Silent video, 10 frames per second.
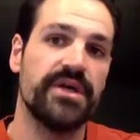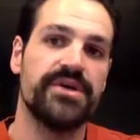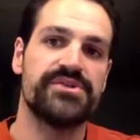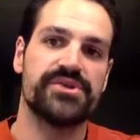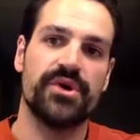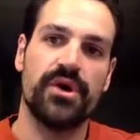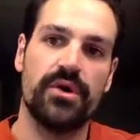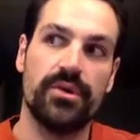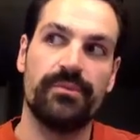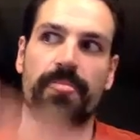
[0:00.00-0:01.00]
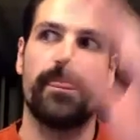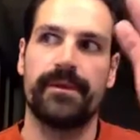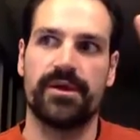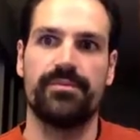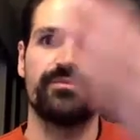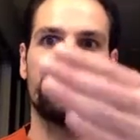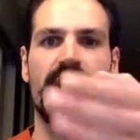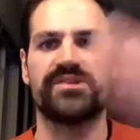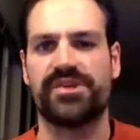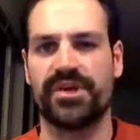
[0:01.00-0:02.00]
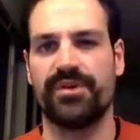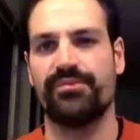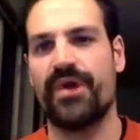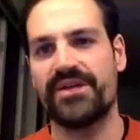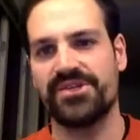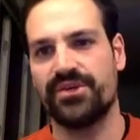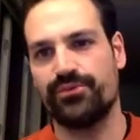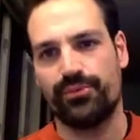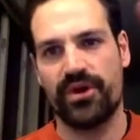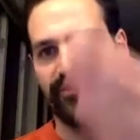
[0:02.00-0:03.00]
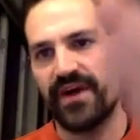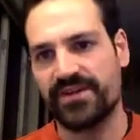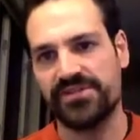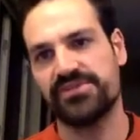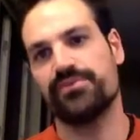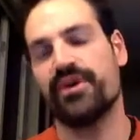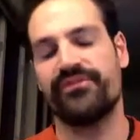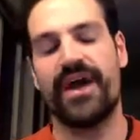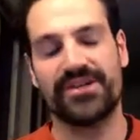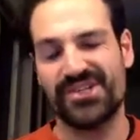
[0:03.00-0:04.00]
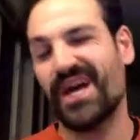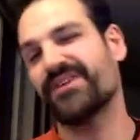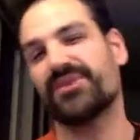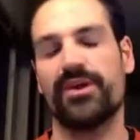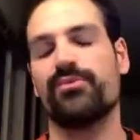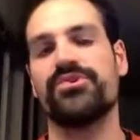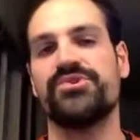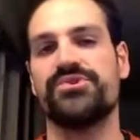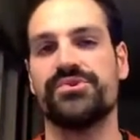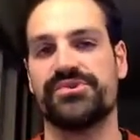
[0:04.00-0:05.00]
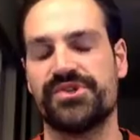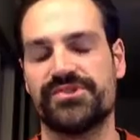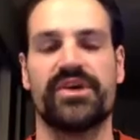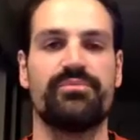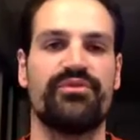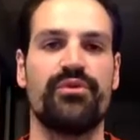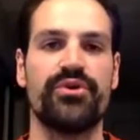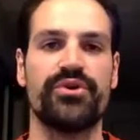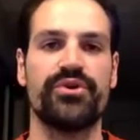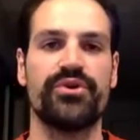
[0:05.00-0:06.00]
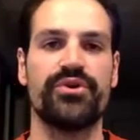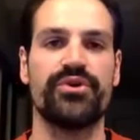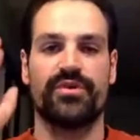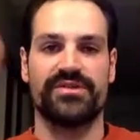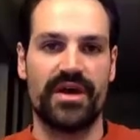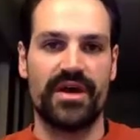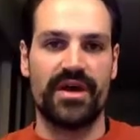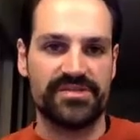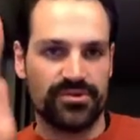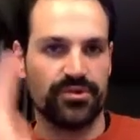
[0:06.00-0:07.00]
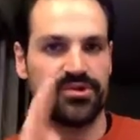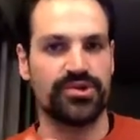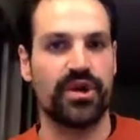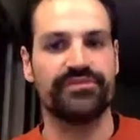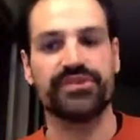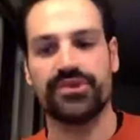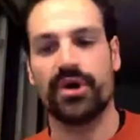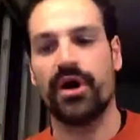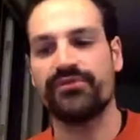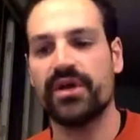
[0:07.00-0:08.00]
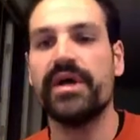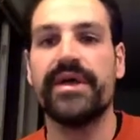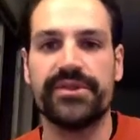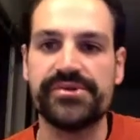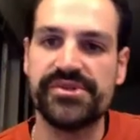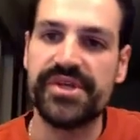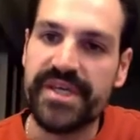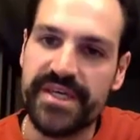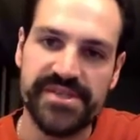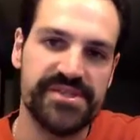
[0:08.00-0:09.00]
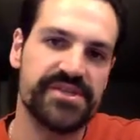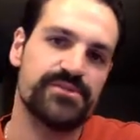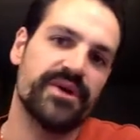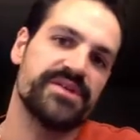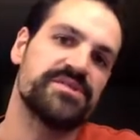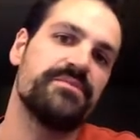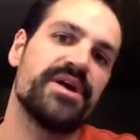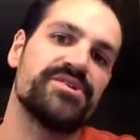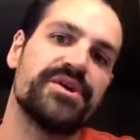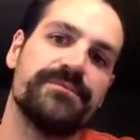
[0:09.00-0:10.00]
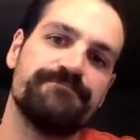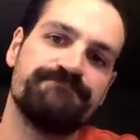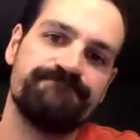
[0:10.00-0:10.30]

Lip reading: So compression to compression, rarefaction to rarefaction, I don't care what you choose. Just like before, you could have done crest to crest or trough to trough. Those are the easiest ways to measure it.